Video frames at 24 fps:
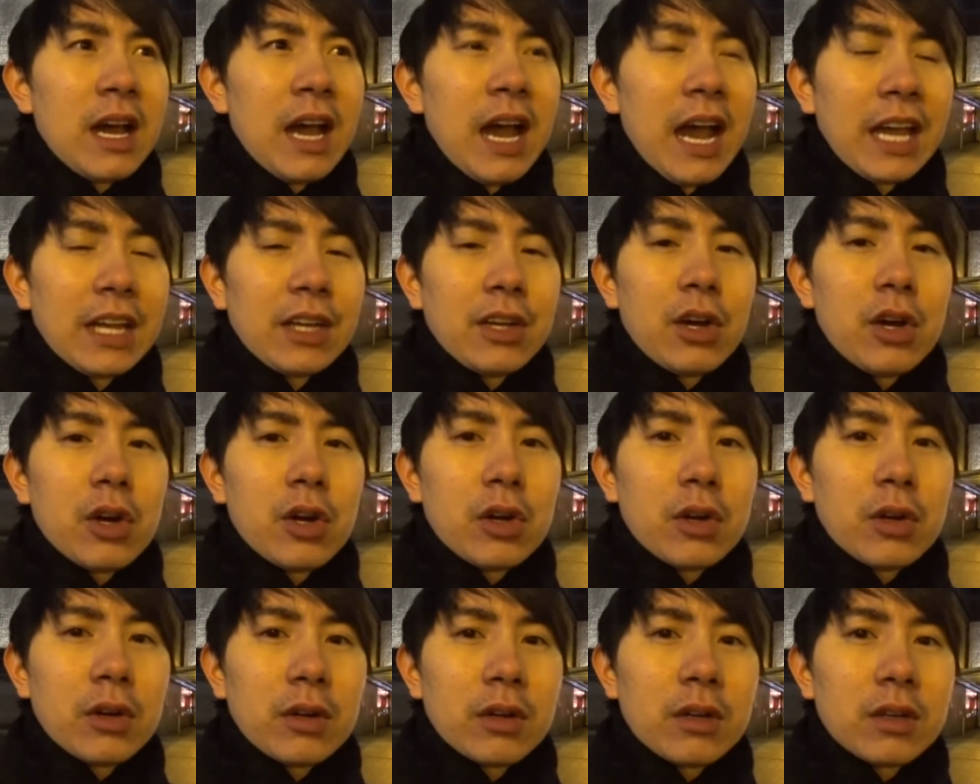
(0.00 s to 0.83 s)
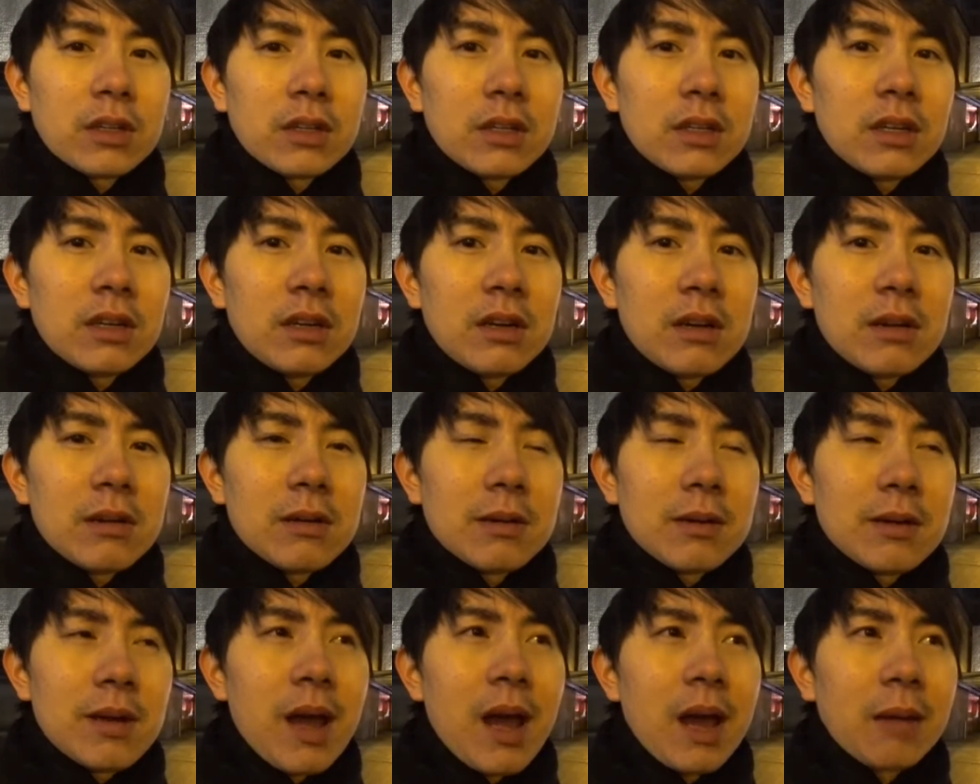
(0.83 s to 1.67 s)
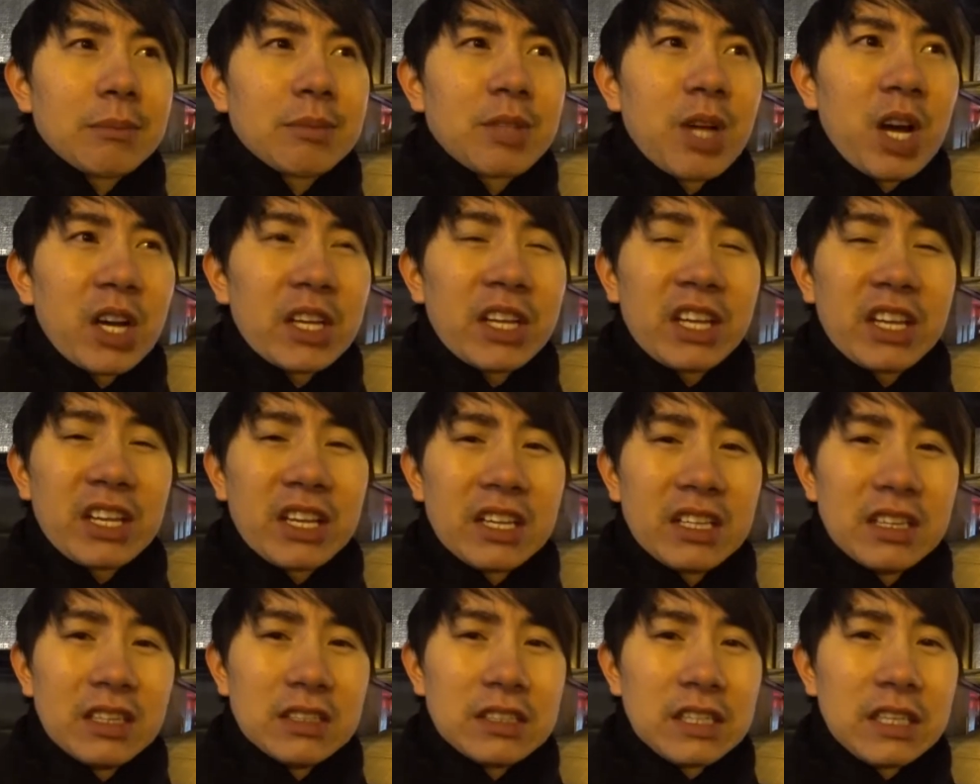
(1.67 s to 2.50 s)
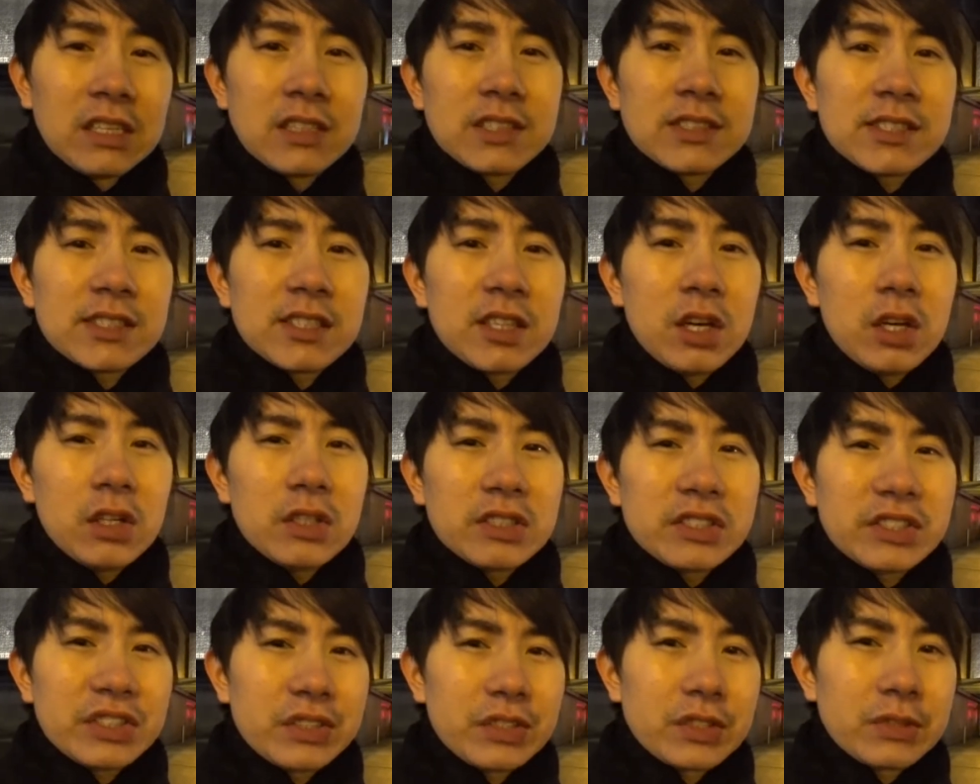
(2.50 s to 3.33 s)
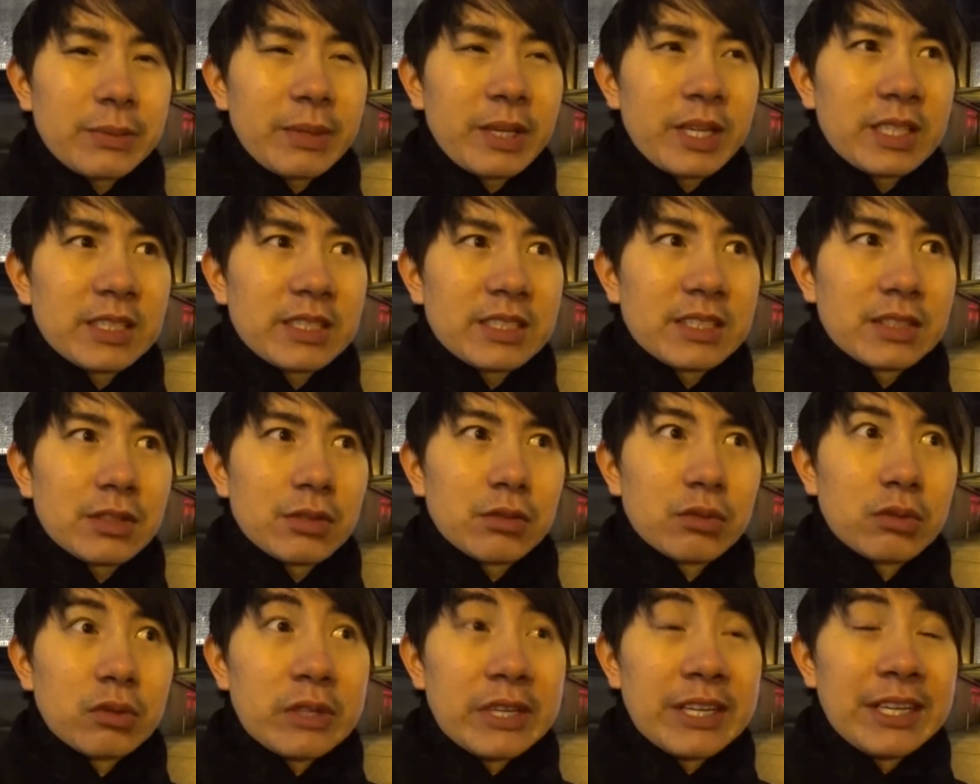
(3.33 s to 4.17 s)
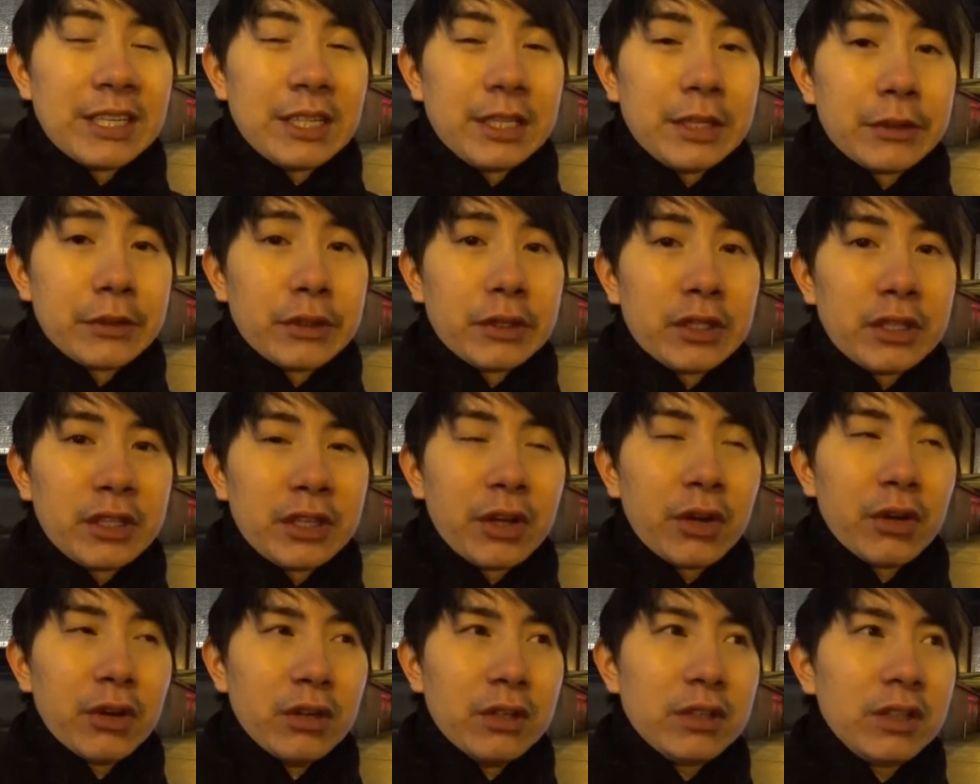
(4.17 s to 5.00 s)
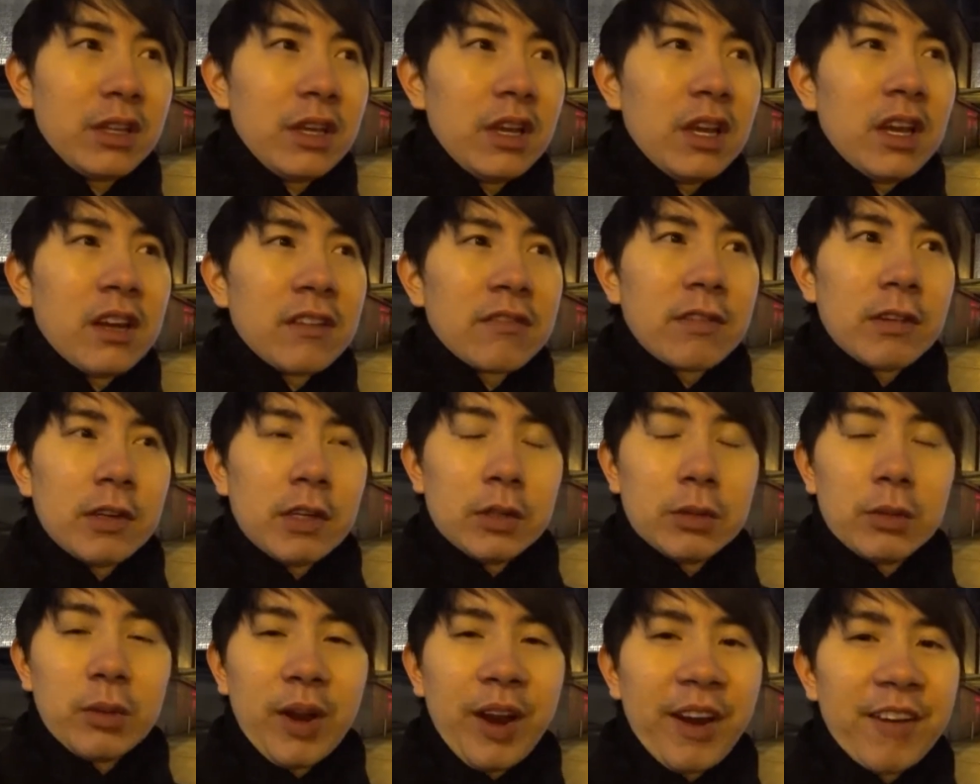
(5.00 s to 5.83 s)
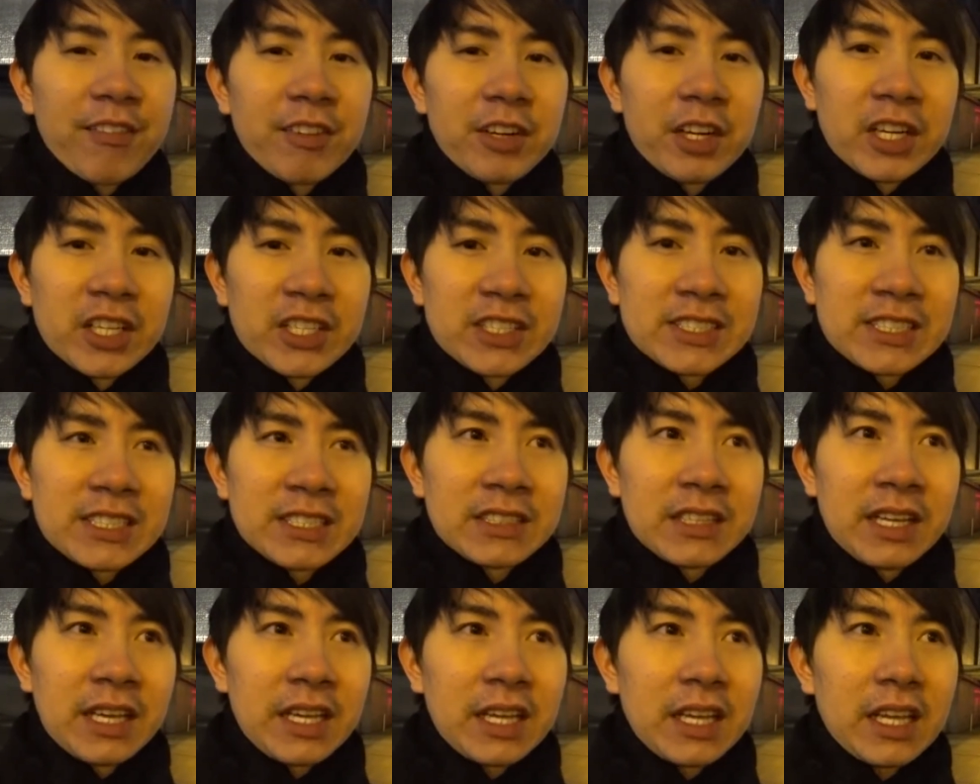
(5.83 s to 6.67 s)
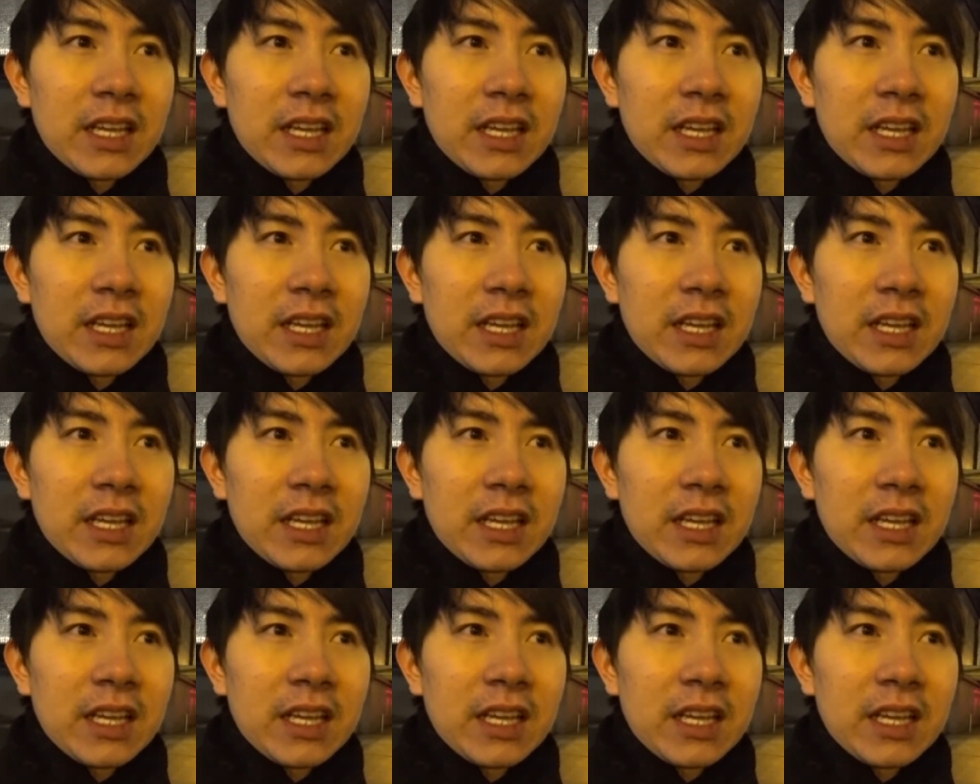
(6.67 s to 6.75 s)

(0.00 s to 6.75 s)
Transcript: I know I'm talking a little slow, it's just because it's really cold. For whatever reason, like